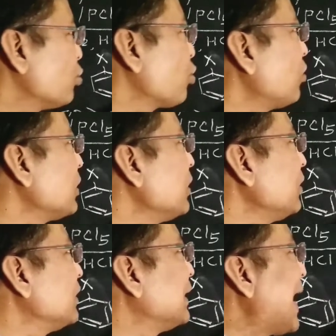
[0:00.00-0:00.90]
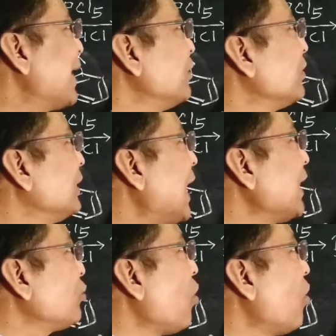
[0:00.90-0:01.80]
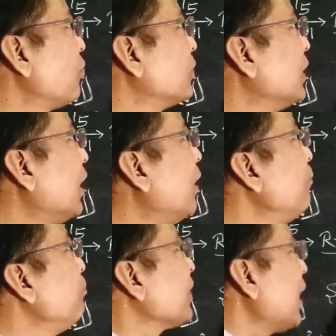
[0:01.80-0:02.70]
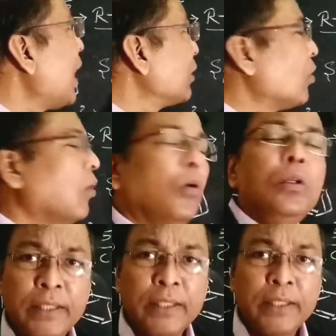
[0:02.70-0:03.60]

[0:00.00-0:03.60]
shorter than that of the alcohol.